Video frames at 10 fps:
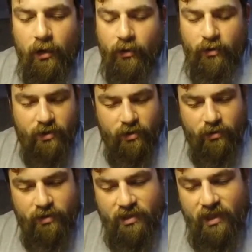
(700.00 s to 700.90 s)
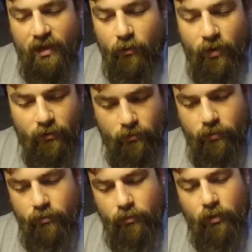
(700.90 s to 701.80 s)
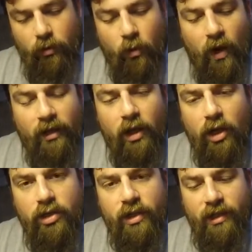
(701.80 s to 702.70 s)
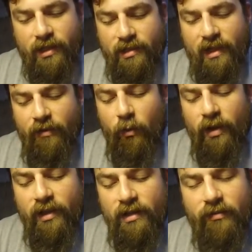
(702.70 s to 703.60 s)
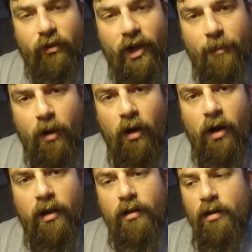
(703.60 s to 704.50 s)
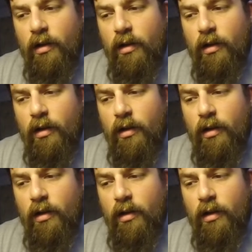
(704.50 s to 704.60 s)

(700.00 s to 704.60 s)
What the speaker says: Those are quite larger than this, even with this frame on.